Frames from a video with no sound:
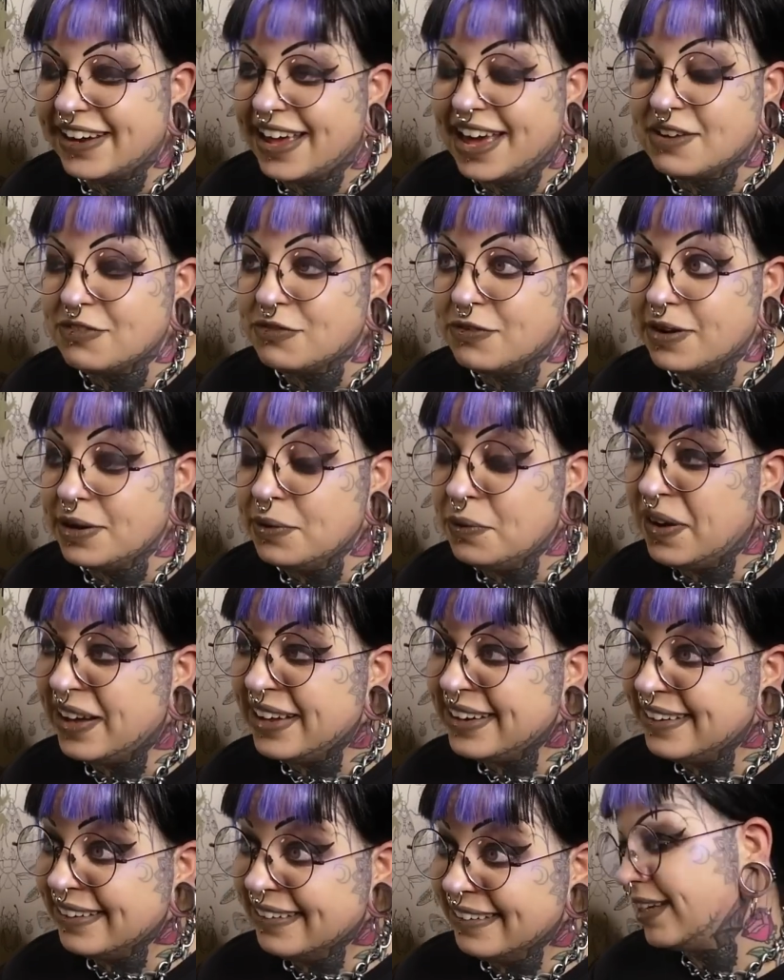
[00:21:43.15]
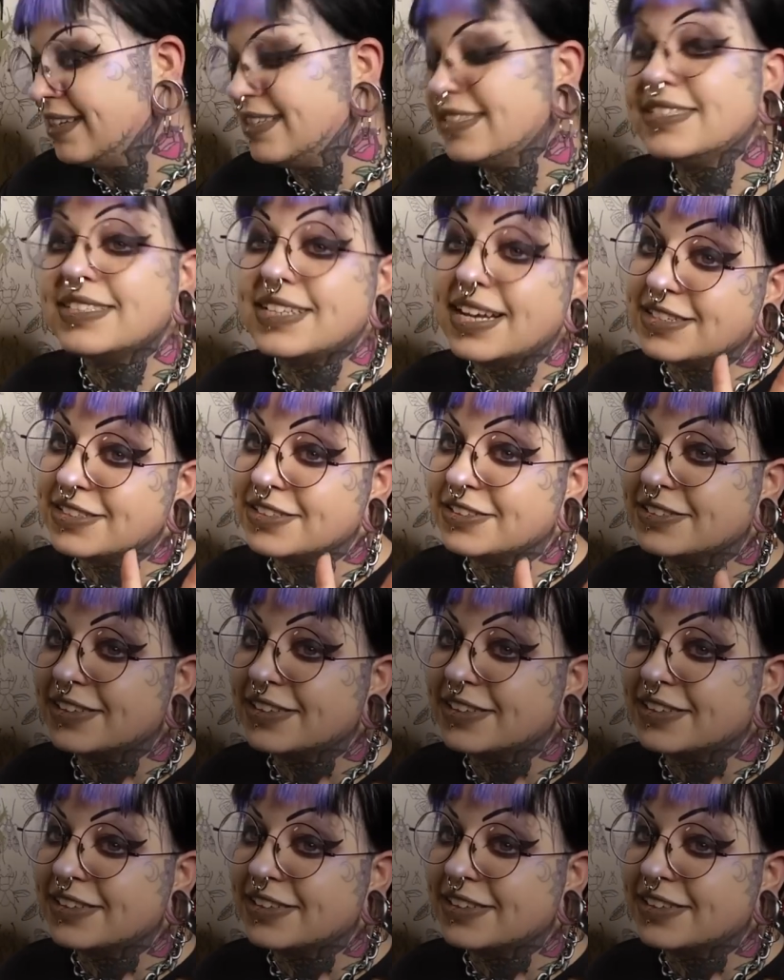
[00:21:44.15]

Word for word: everyone? Stay tuned,